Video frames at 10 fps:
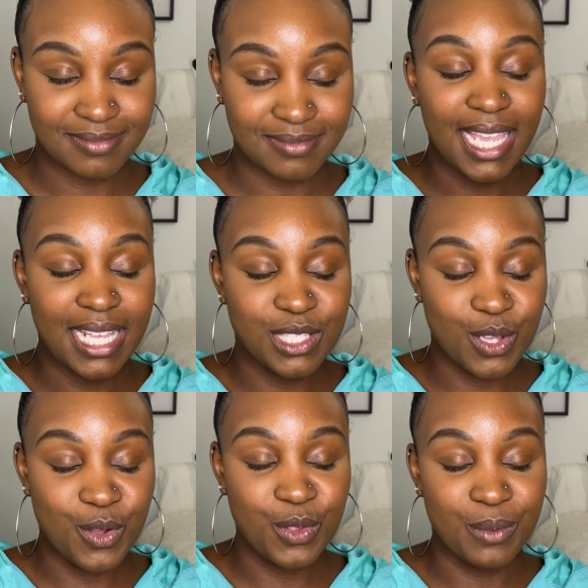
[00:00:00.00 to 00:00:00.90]
He
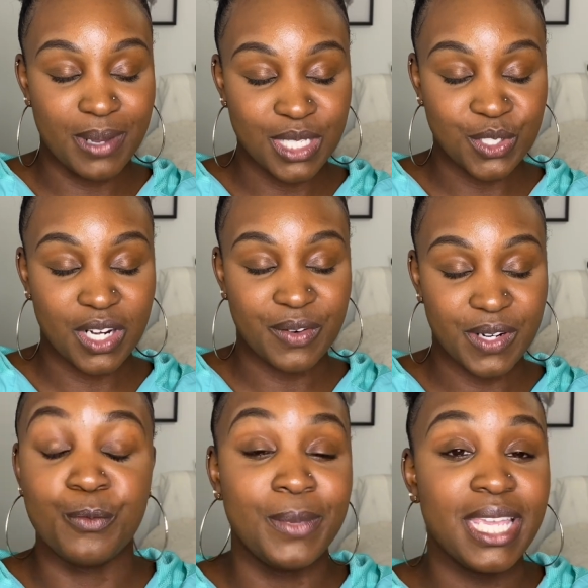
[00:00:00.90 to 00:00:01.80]
told the bus
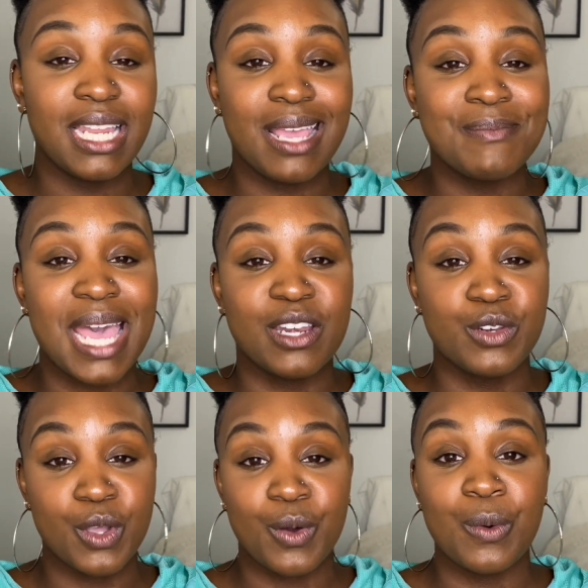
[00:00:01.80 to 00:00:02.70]
driver. Me and him had
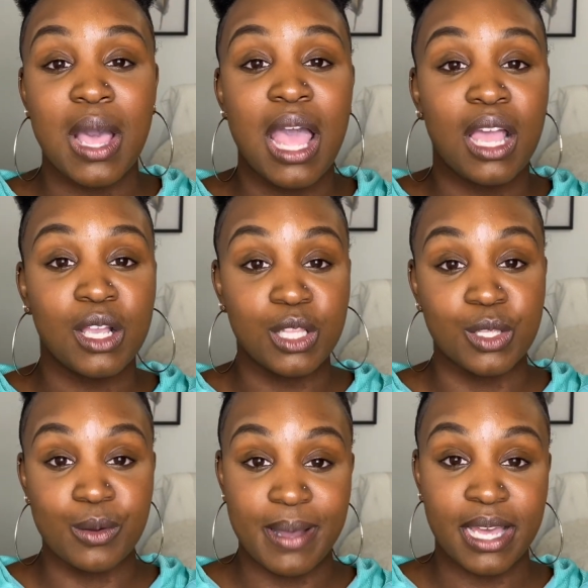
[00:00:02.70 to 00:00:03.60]
no
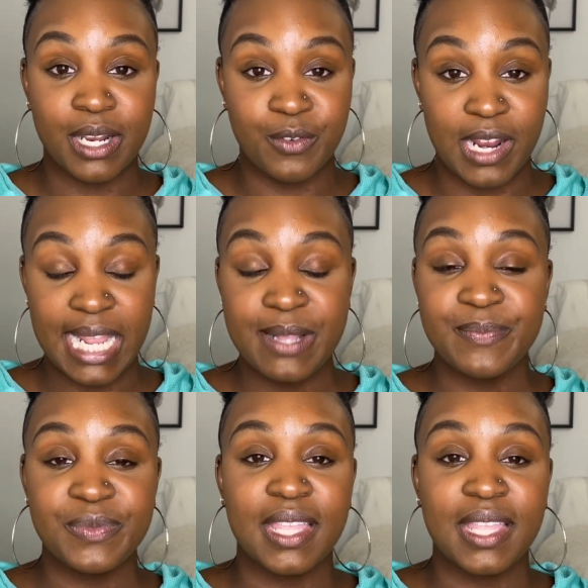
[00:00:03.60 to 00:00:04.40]
clue about it, right?